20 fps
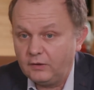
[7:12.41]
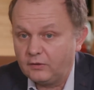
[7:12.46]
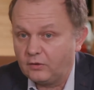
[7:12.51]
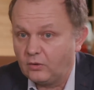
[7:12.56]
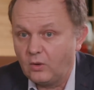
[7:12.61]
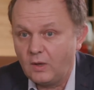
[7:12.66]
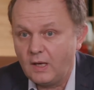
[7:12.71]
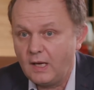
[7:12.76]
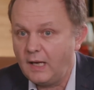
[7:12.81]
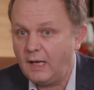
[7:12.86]

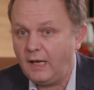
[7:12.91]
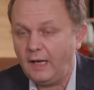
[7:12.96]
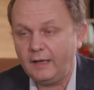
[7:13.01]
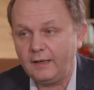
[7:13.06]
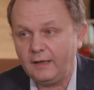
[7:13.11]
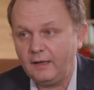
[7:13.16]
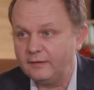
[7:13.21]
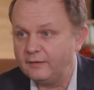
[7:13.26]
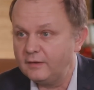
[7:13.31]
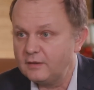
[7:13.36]
So I
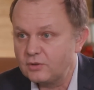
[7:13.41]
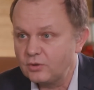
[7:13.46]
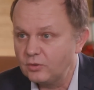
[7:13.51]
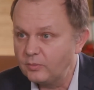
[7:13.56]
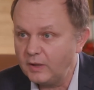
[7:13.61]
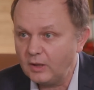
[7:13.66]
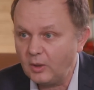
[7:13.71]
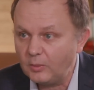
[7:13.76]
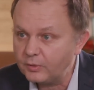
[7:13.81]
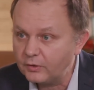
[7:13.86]
guess it should
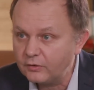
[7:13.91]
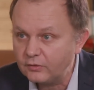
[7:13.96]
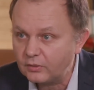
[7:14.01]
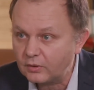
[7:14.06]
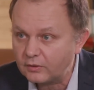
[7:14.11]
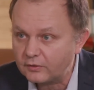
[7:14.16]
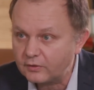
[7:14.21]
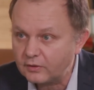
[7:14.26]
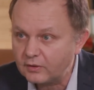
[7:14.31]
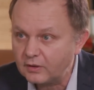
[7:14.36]
be open
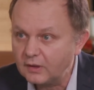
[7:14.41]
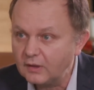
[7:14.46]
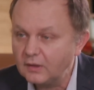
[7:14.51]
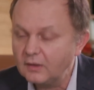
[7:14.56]
source.